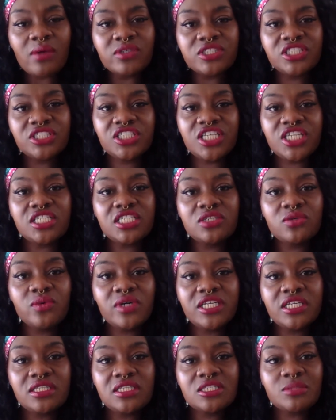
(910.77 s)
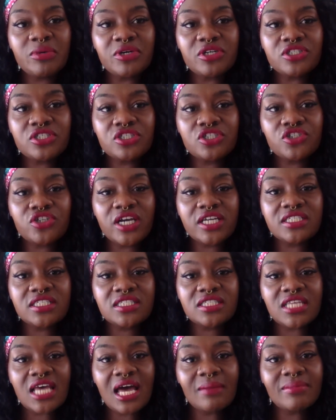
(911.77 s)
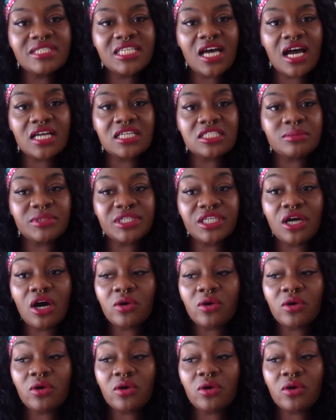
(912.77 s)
was genuine and this person tried to sabotage me.